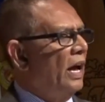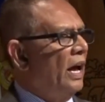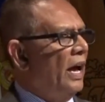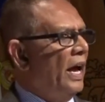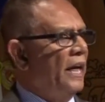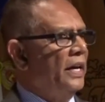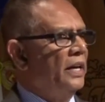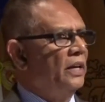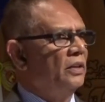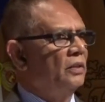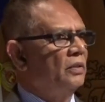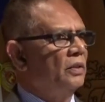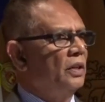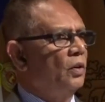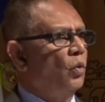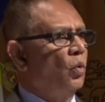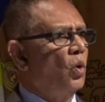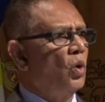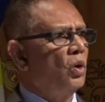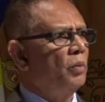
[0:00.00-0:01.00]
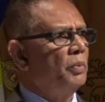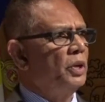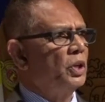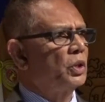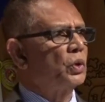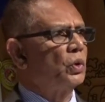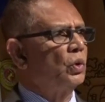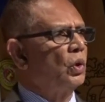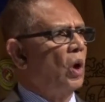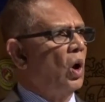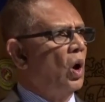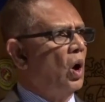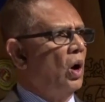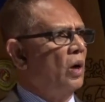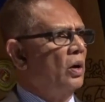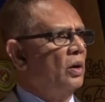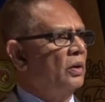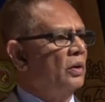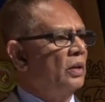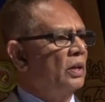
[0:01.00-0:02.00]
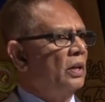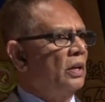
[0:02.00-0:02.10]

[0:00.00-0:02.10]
and it won't be too long